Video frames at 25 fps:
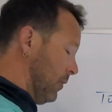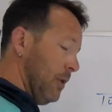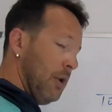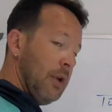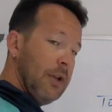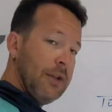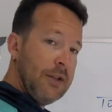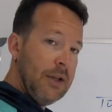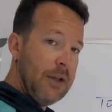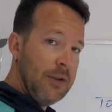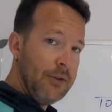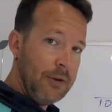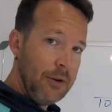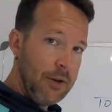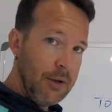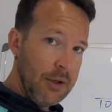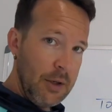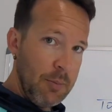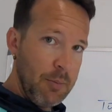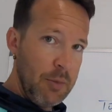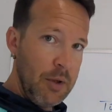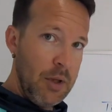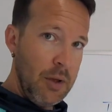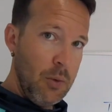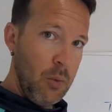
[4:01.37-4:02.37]
It's either going
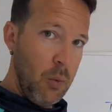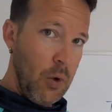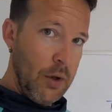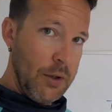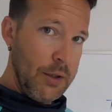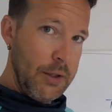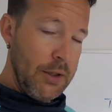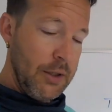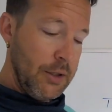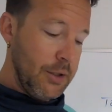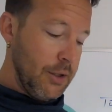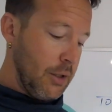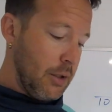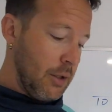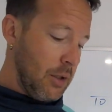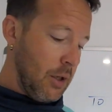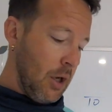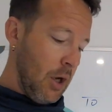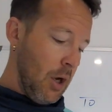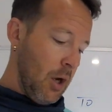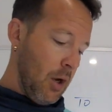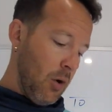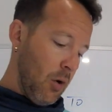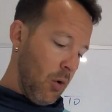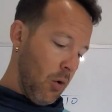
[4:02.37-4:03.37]
to be one digit
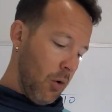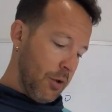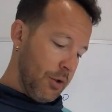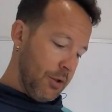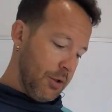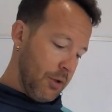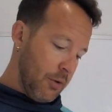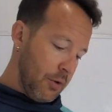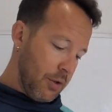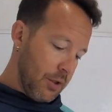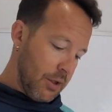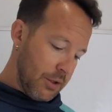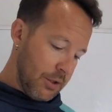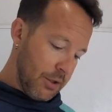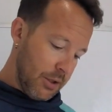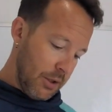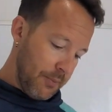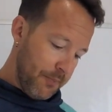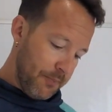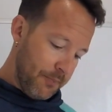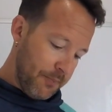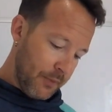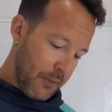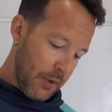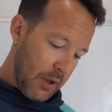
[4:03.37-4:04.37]
or two
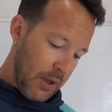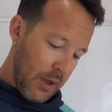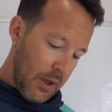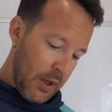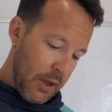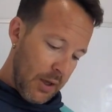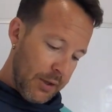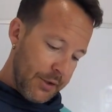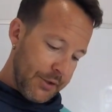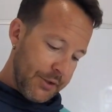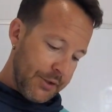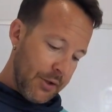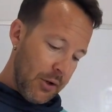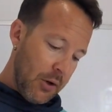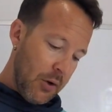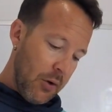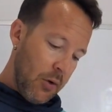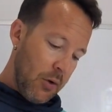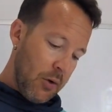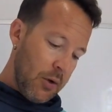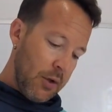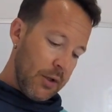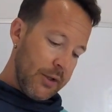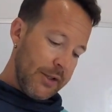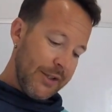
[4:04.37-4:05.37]
digit.
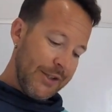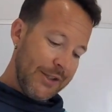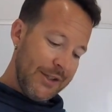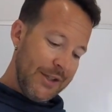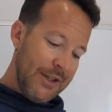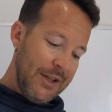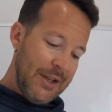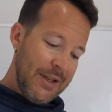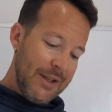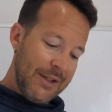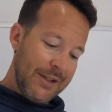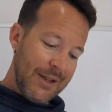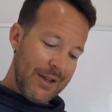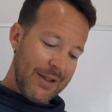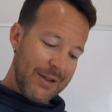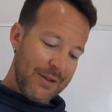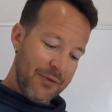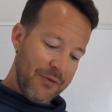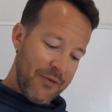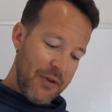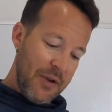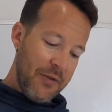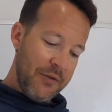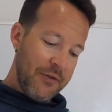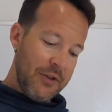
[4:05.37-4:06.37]
So C says
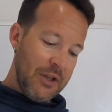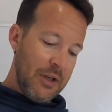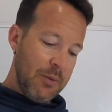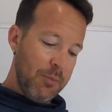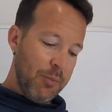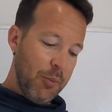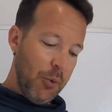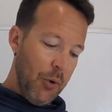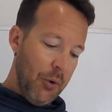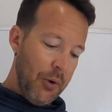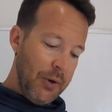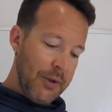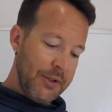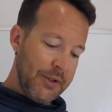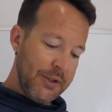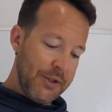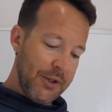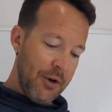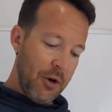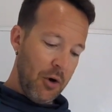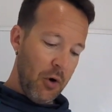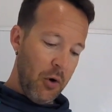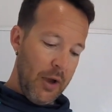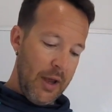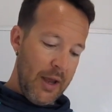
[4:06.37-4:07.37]

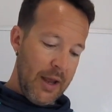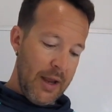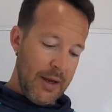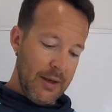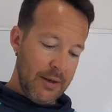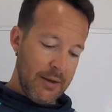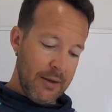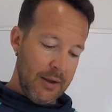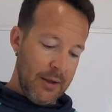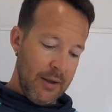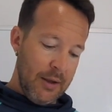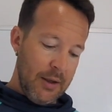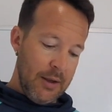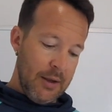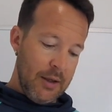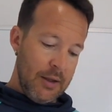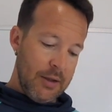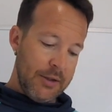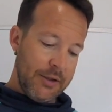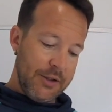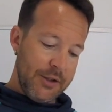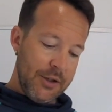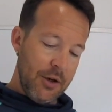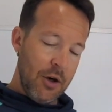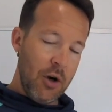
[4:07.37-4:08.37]
15.08.
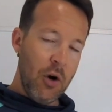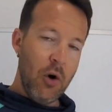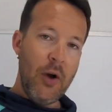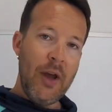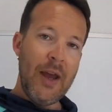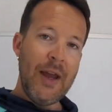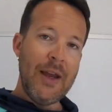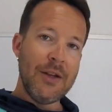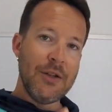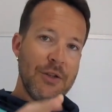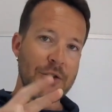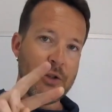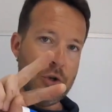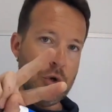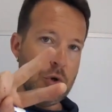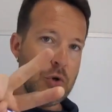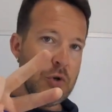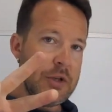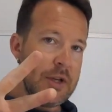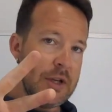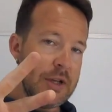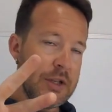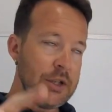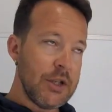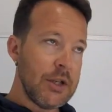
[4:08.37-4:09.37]
08, two
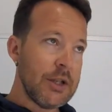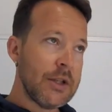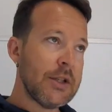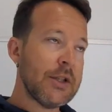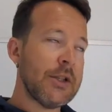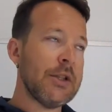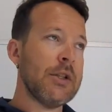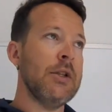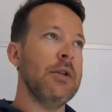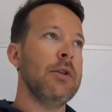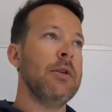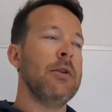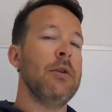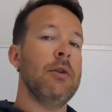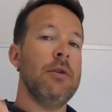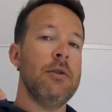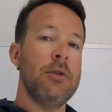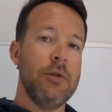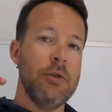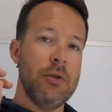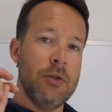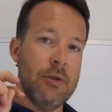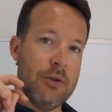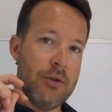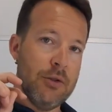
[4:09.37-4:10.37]
digits,
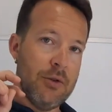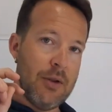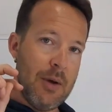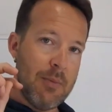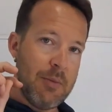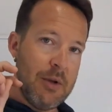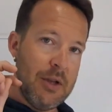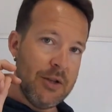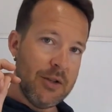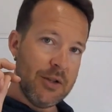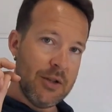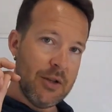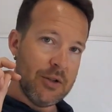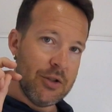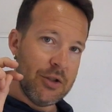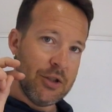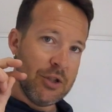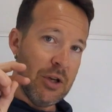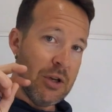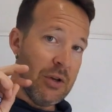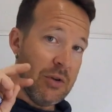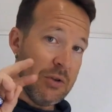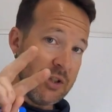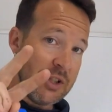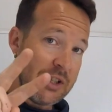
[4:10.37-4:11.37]
so that means there's
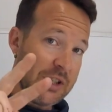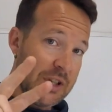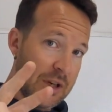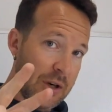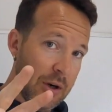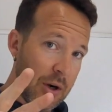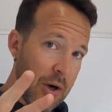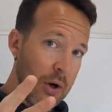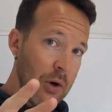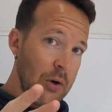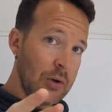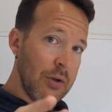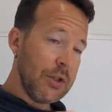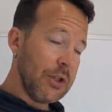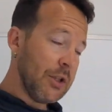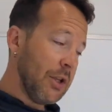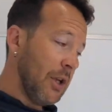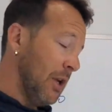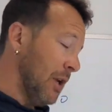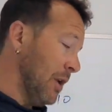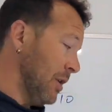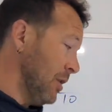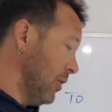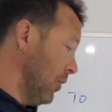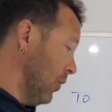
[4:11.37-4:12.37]
2 zeros
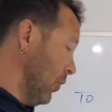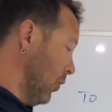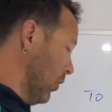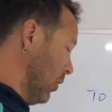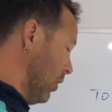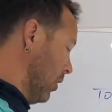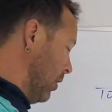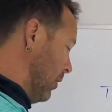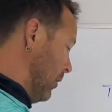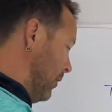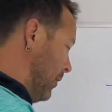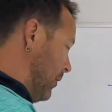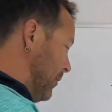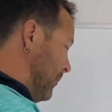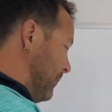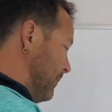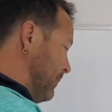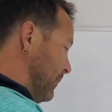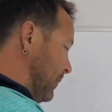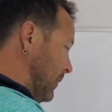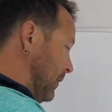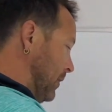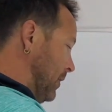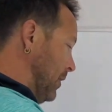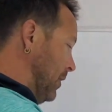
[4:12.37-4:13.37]
in your
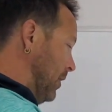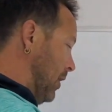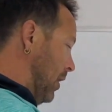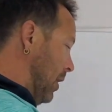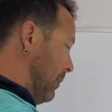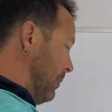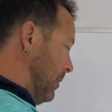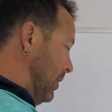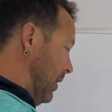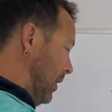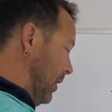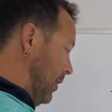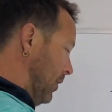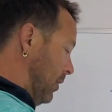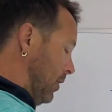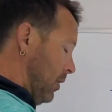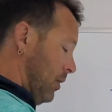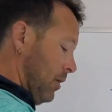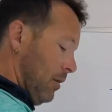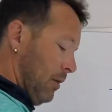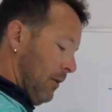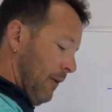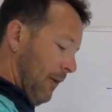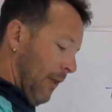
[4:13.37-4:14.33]
denominator.